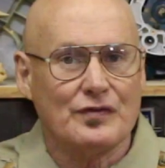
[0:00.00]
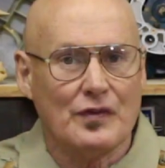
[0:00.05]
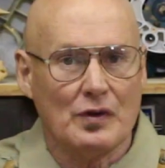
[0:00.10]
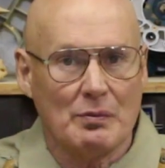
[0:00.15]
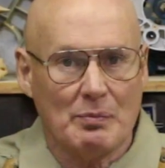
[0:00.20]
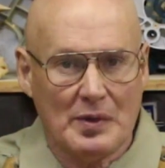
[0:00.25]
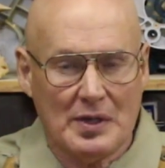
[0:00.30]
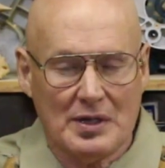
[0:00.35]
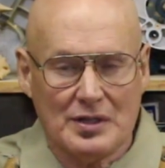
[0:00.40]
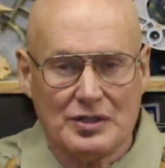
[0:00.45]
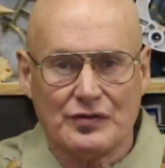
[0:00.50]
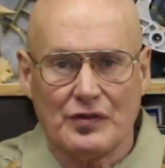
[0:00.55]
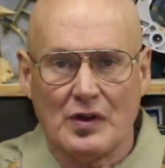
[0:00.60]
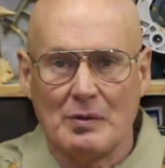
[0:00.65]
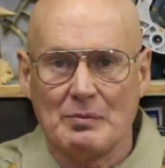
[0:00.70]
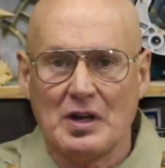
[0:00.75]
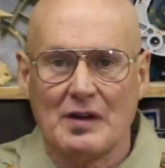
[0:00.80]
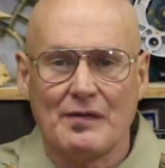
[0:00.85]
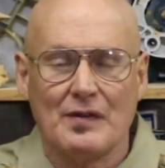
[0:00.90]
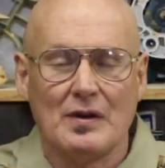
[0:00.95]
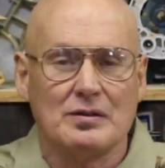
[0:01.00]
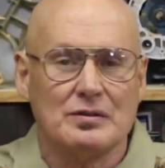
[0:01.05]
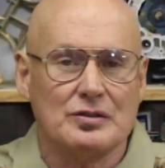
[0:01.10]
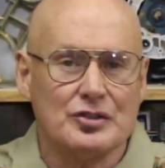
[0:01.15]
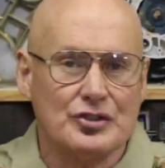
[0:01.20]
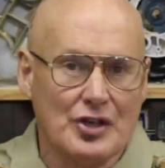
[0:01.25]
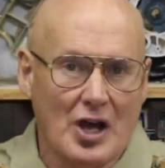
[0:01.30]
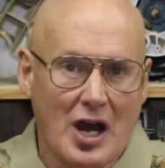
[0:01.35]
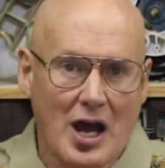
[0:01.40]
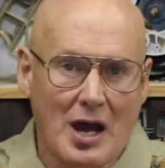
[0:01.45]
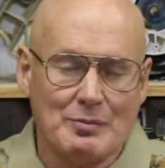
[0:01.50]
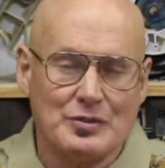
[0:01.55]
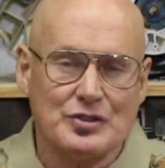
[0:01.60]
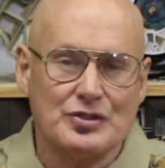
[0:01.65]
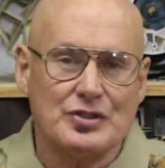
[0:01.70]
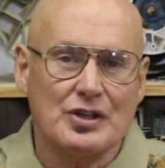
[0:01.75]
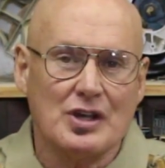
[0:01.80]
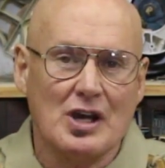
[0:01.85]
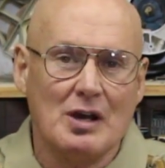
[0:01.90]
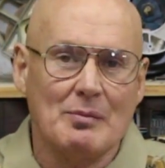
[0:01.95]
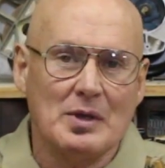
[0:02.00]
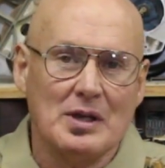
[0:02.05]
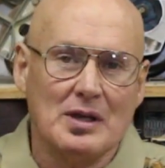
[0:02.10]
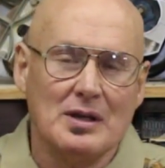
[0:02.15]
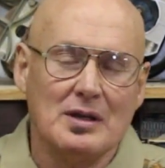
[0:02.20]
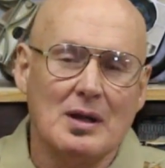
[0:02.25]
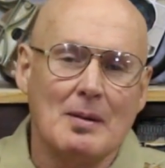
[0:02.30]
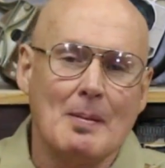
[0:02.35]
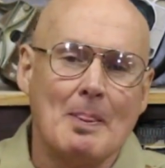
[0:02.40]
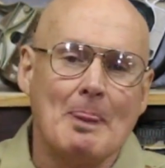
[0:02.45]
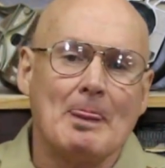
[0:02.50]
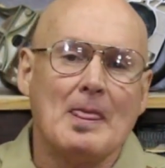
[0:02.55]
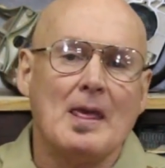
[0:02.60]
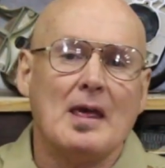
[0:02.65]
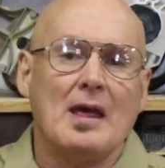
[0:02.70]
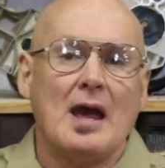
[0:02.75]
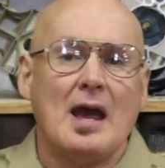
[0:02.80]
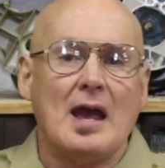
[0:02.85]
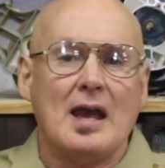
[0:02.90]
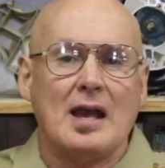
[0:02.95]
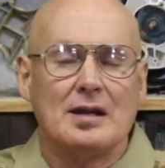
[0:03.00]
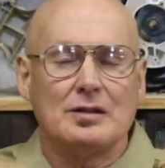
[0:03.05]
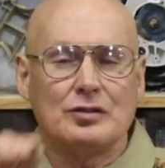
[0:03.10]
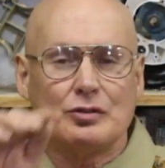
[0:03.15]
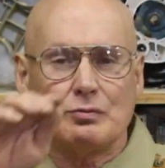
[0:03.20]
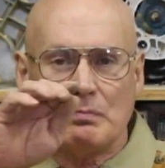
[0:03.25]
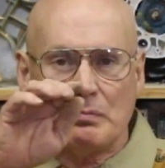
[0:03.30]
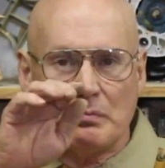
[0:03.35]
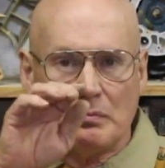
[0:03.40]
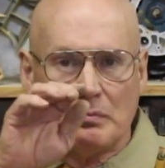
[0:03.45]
for bids from different shops to come in and